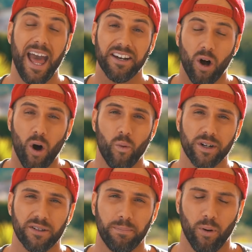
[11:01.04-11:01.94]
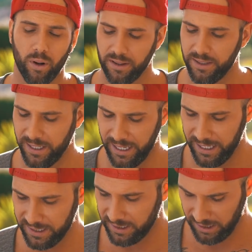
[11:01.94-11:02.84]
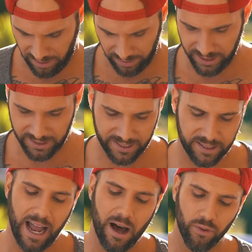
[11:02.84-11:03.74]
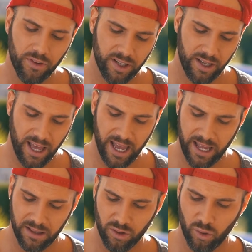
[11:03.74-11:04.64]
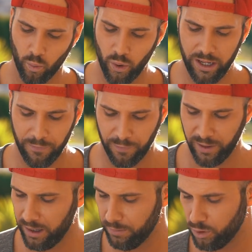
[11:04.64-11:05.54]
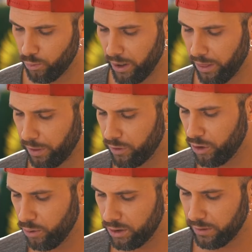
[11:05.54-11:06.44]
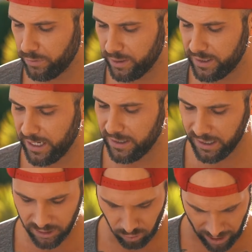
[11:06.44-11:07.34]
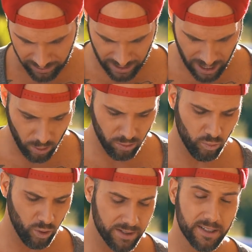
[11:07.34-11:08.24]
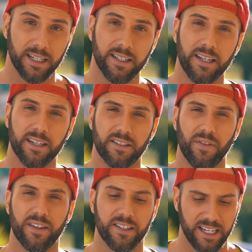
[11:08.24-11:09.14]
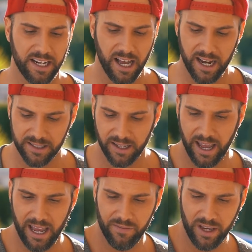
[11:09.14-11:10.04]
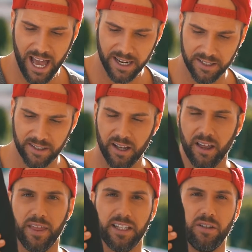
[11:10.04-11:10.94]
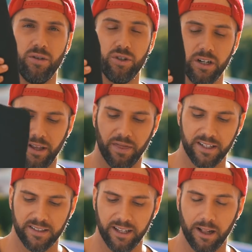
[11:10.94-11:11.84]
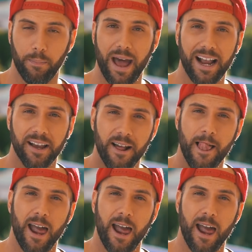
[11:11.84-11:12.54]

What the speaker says: And always important is the sound, and we filmed with 2 different settings. Right now, one setting is the Sennheiser AVX, that's usually in this little bag,